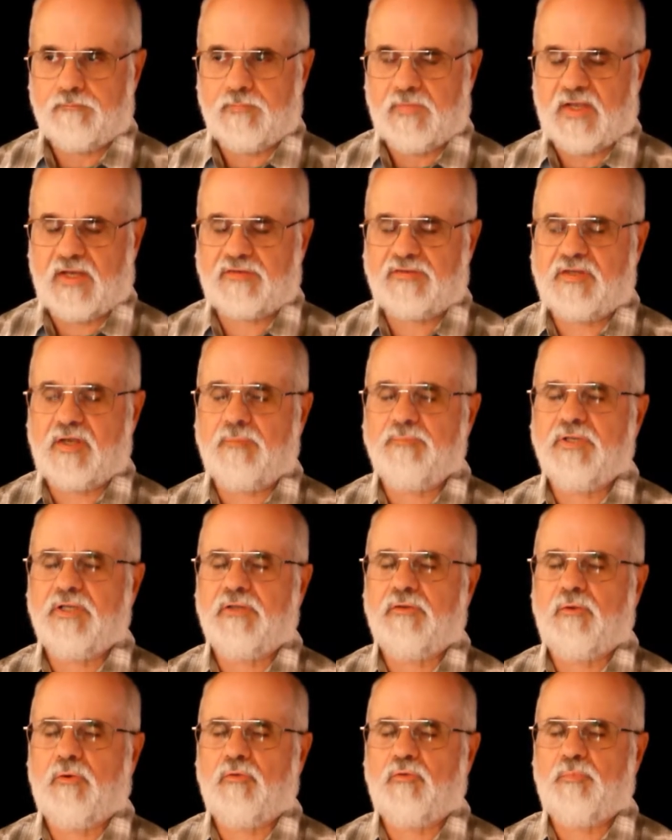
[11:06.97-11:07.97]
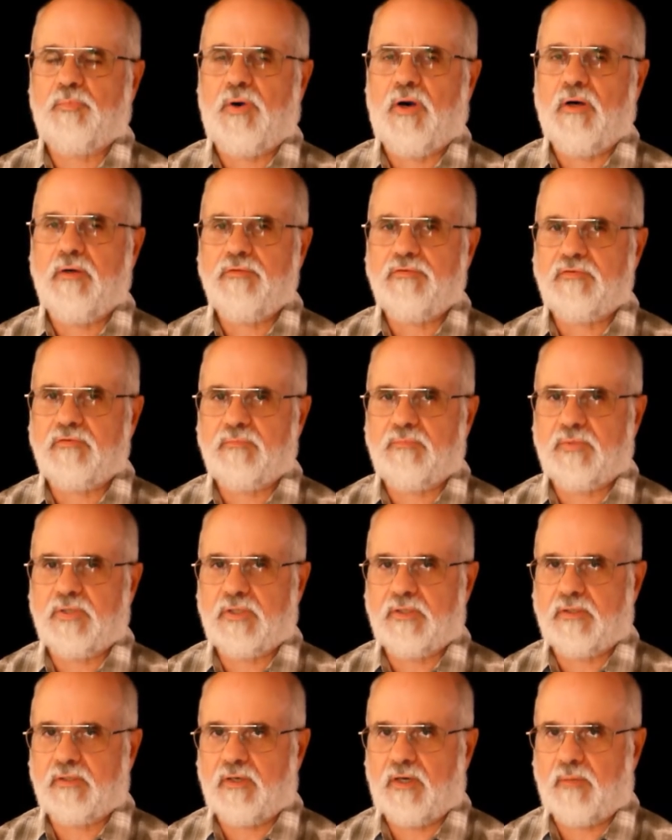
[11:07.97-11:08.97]
Accepting those parts of
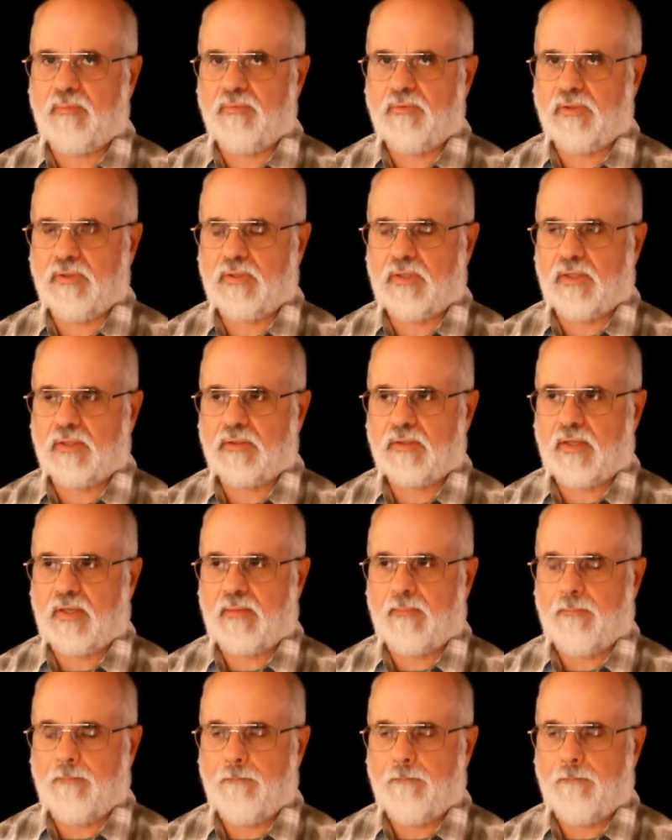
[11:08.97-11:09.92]
me that operate like that.